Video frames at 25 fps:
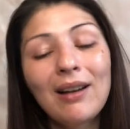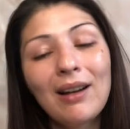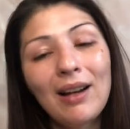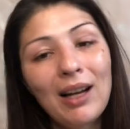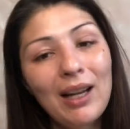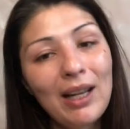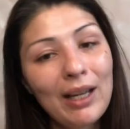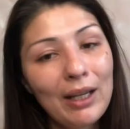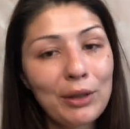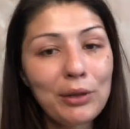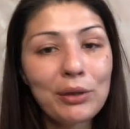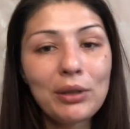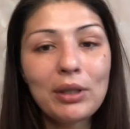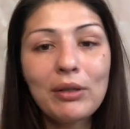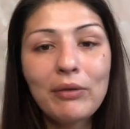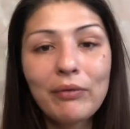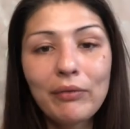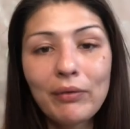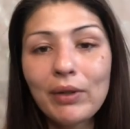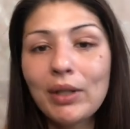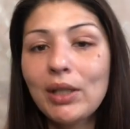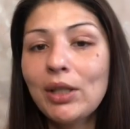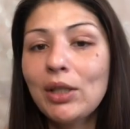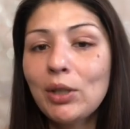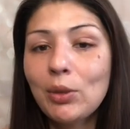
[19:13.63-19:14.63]
I actually
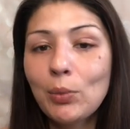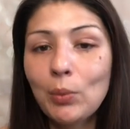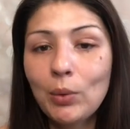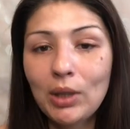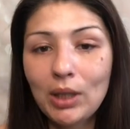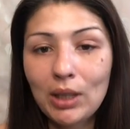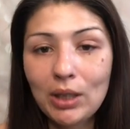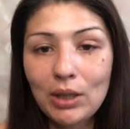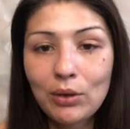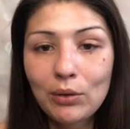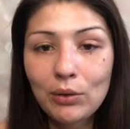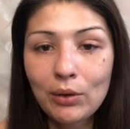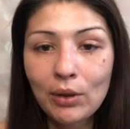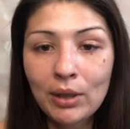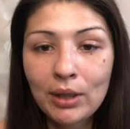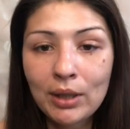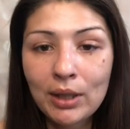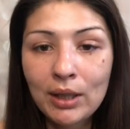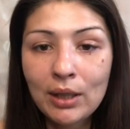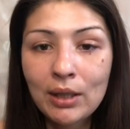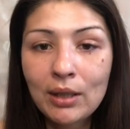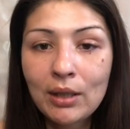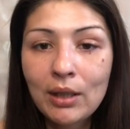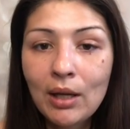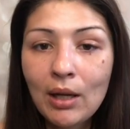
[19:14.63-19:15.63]
finish what I
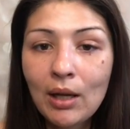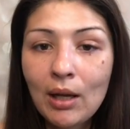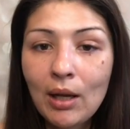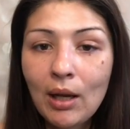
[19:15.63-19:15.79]
started.